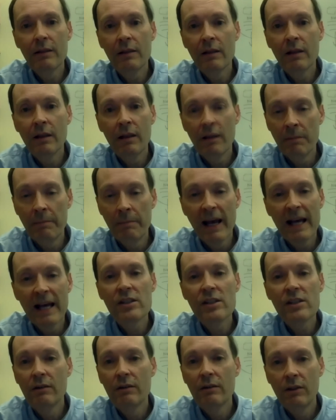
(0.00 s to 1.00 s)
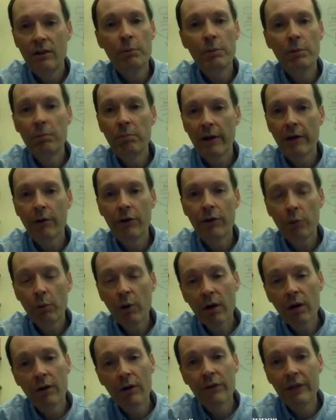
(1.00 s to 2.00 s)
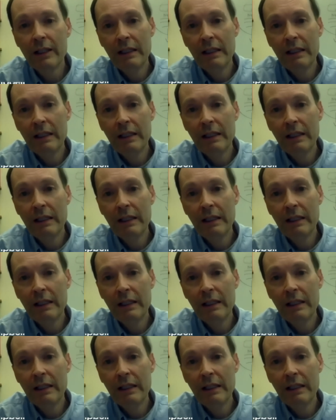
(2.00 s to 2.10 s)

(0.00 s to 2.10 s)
the best human player in the world.